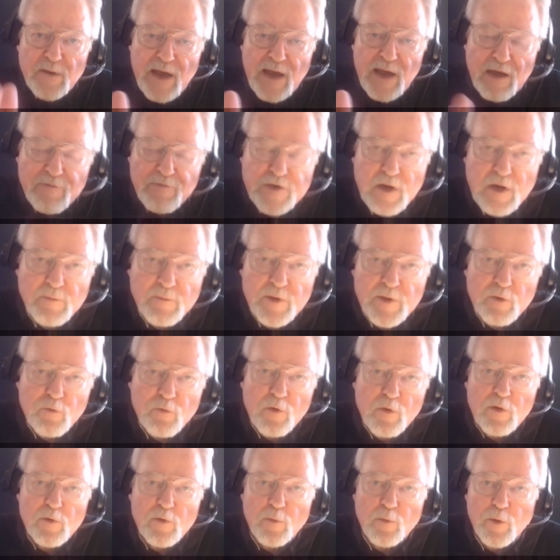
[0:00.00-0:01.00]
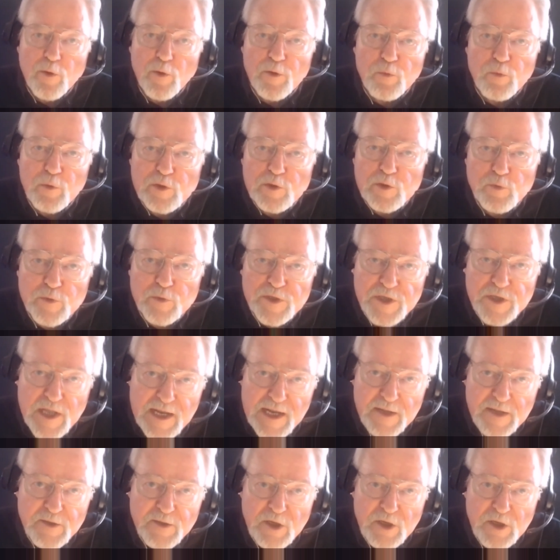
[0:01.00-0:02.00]
F.W. Woolworth, which was
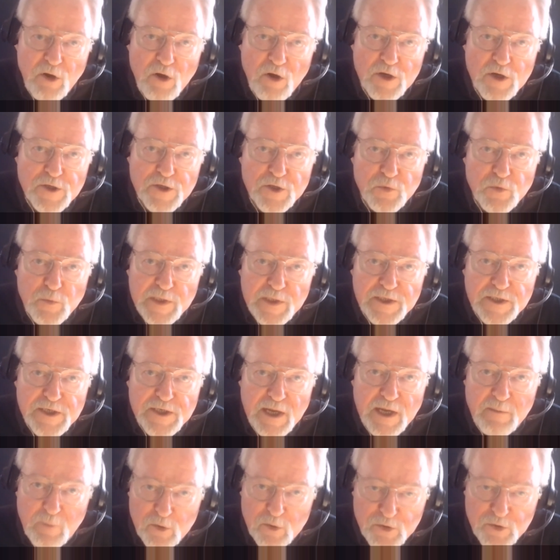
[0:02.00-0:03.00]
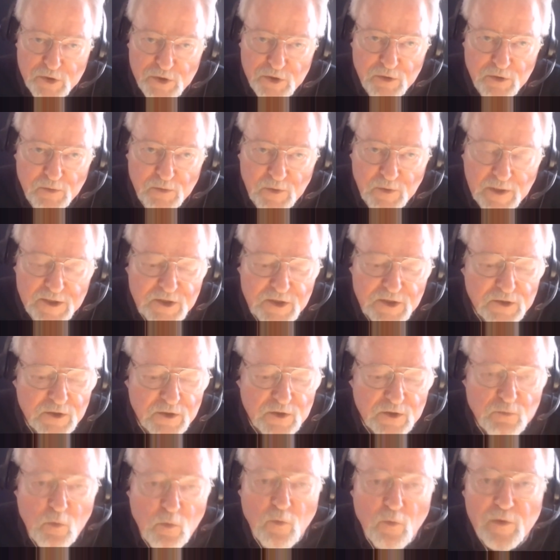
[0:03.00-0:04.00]
then the largest retail, most of your
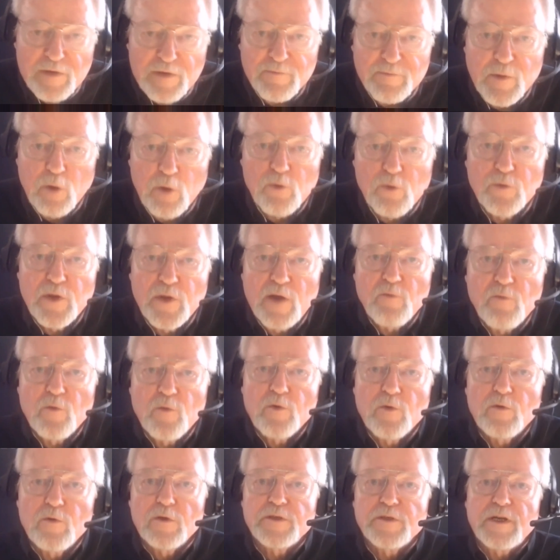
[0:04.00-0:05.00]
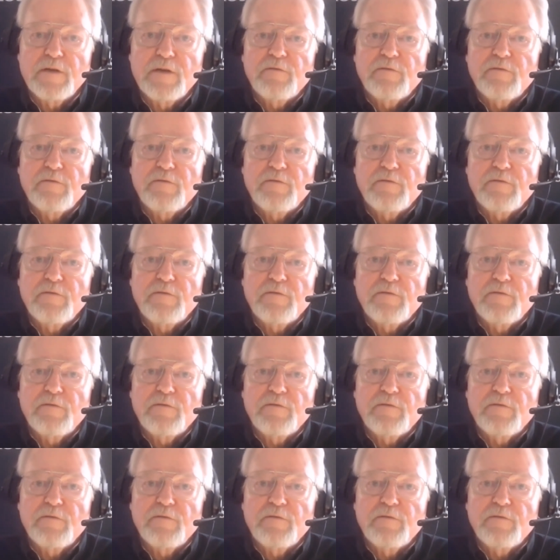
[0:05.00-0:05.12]
listeners won't even know who they were.